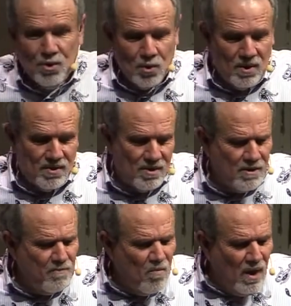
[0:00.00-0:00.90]

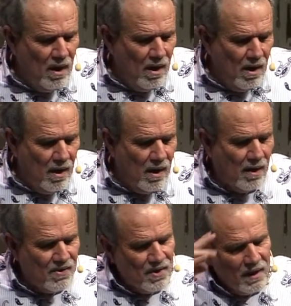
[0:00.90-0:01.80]
choices.
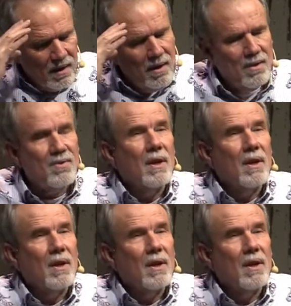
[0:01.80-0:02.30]
And I think it's